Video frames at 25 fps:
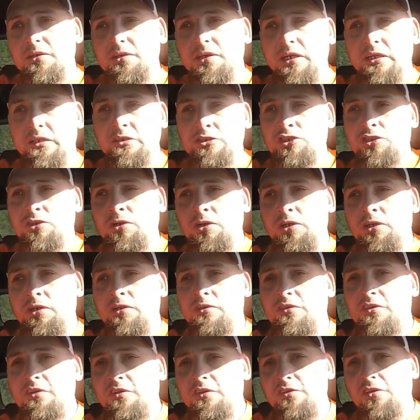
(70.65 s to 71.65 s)

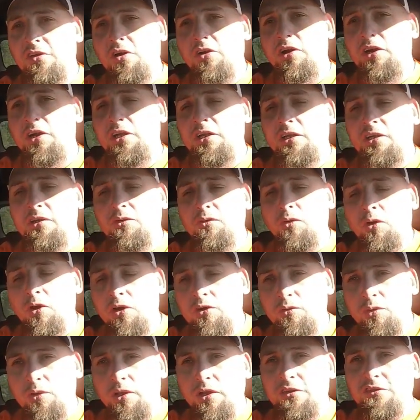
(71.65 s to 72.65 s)
Insurance has already
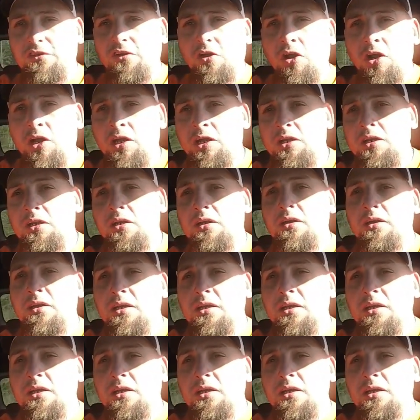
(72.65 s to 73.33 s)
worked with us on it,